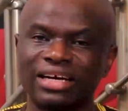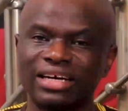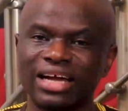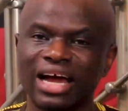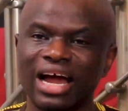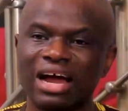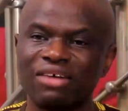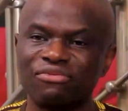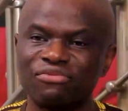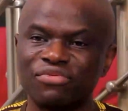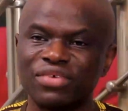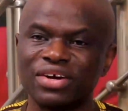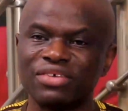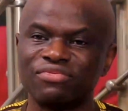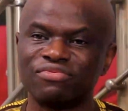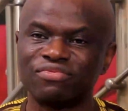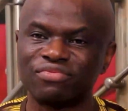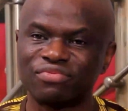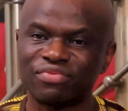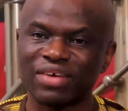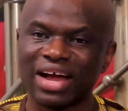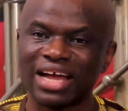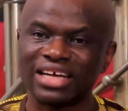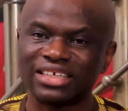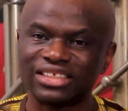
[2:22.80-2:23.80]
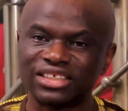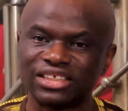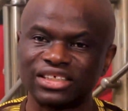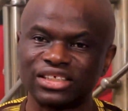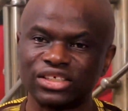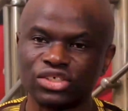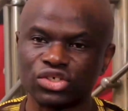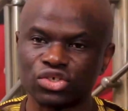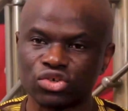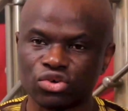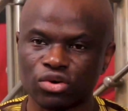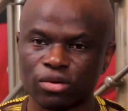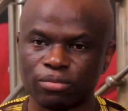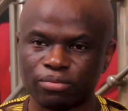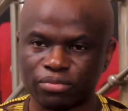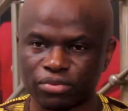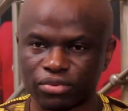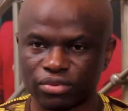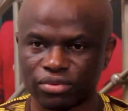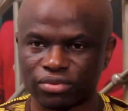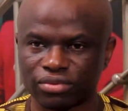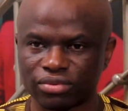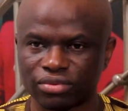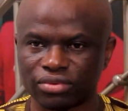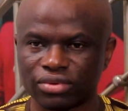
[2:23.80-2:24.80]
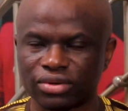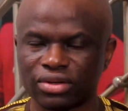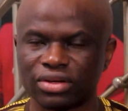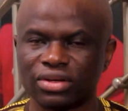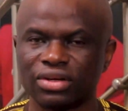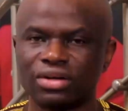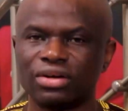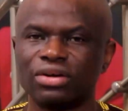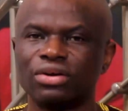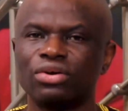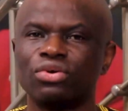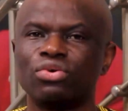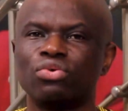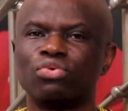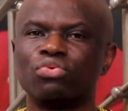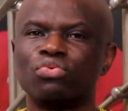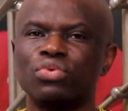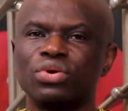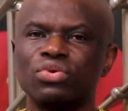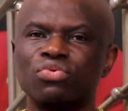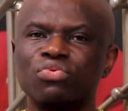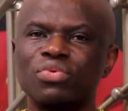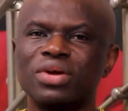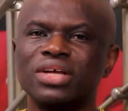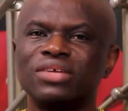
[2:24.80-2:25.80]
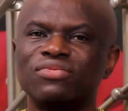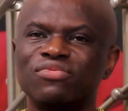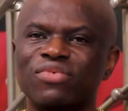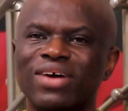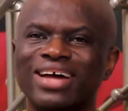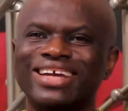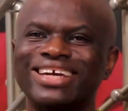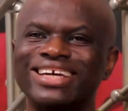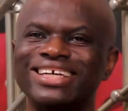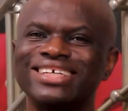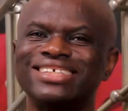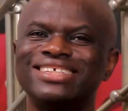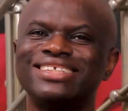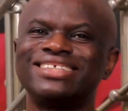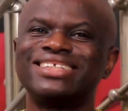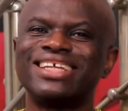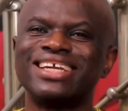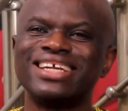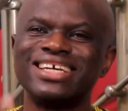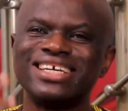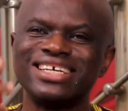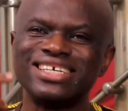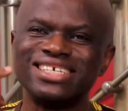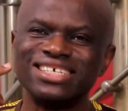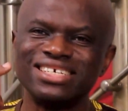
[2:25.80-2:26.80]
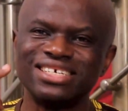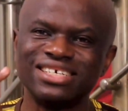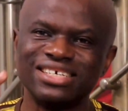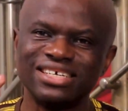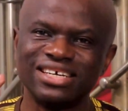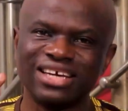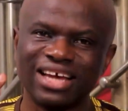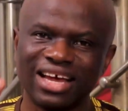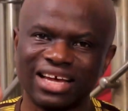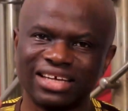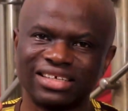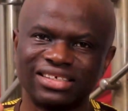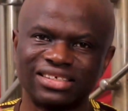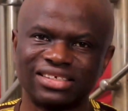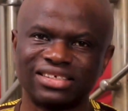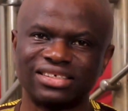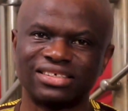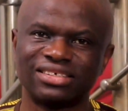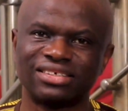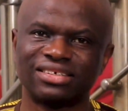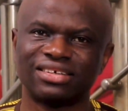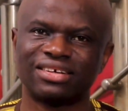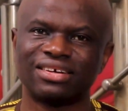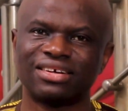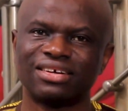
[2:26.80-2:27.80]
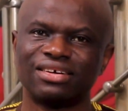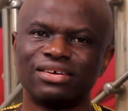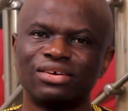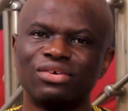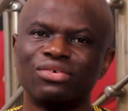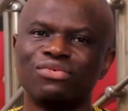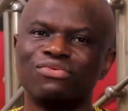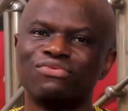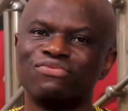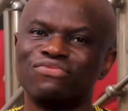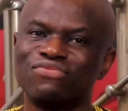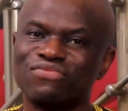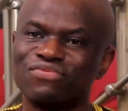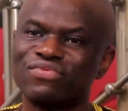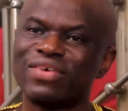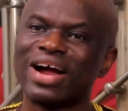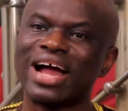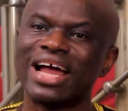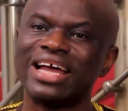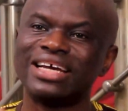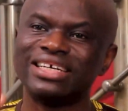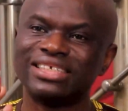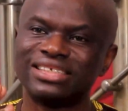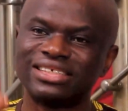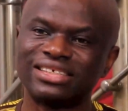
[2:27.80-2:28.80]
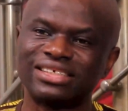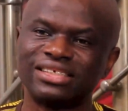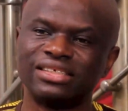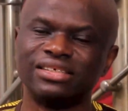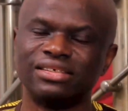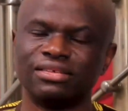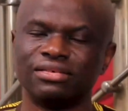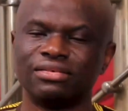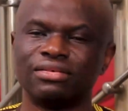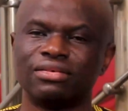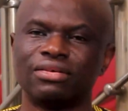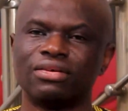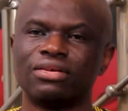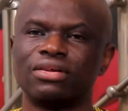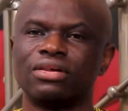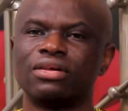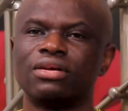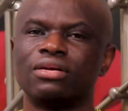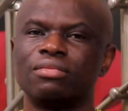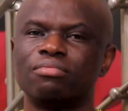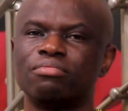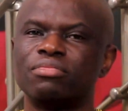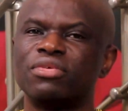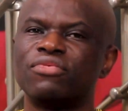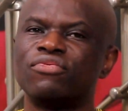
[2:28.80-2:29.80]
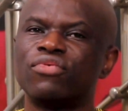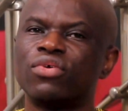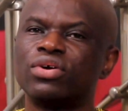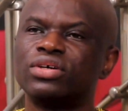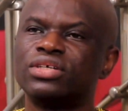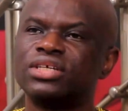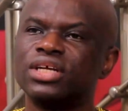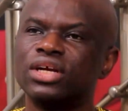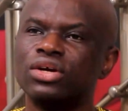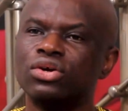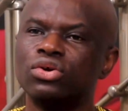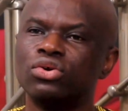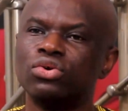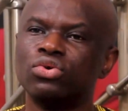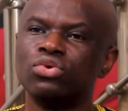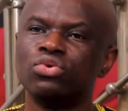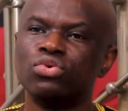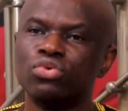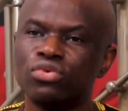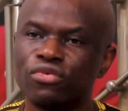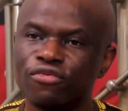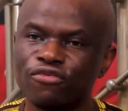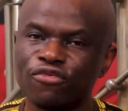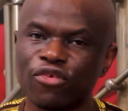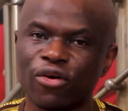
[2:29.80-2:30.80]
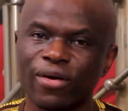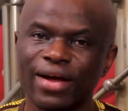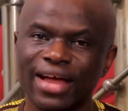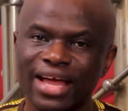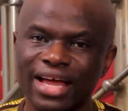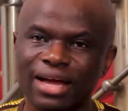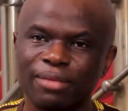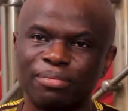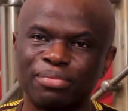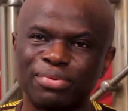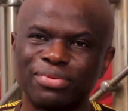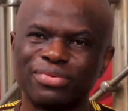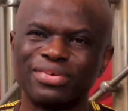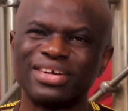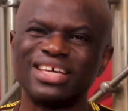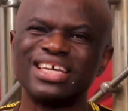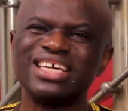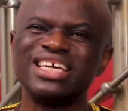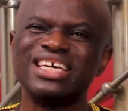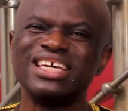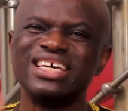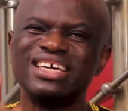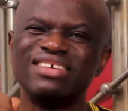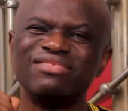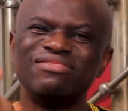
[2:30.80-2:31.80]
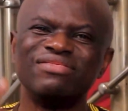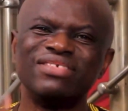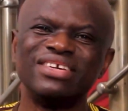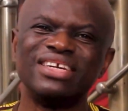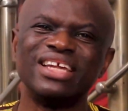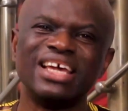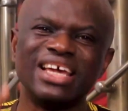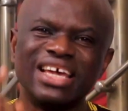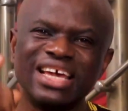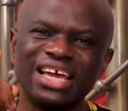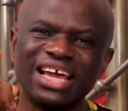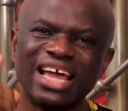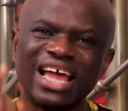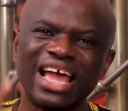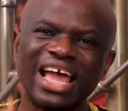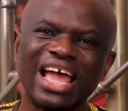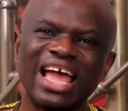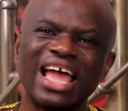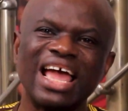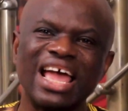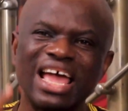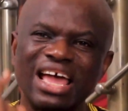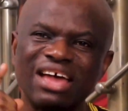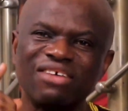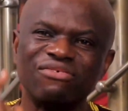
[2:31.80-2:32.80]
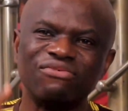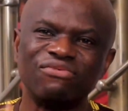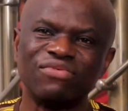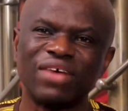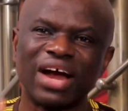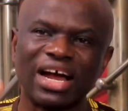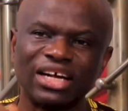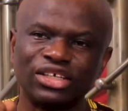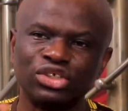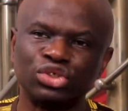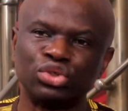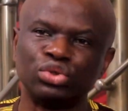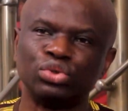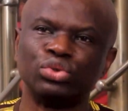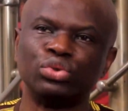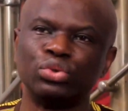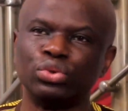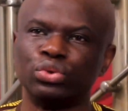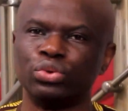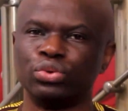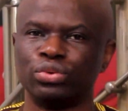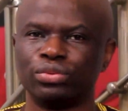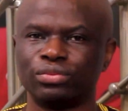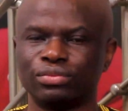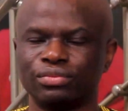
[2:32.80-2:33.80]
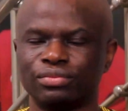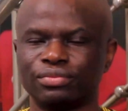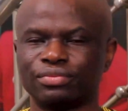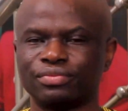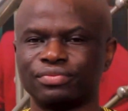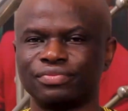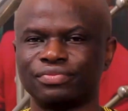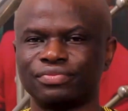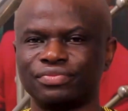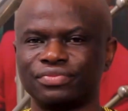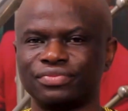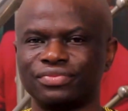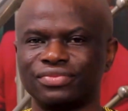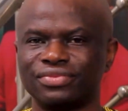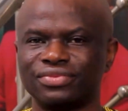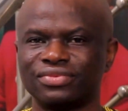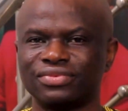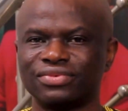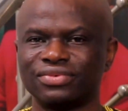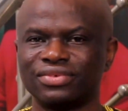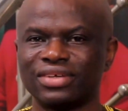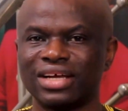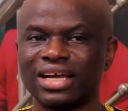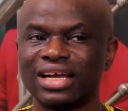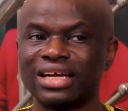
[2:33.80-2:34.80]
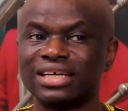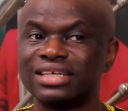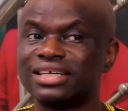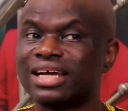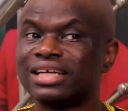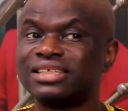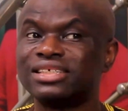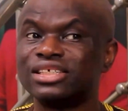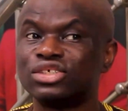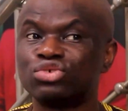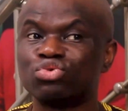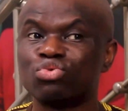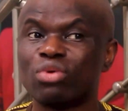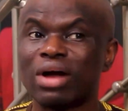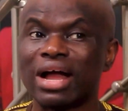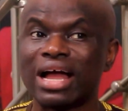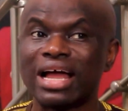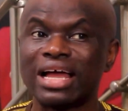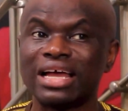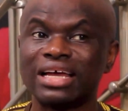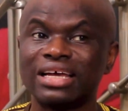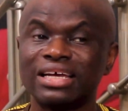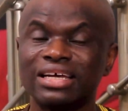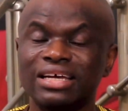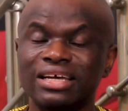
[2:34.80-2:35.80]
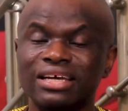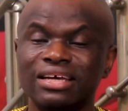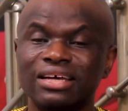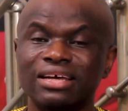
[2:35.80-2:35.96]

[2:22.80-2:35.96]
an average fighting couple will wait for at least 3 years fighting before they look for help, if they ever do. That is why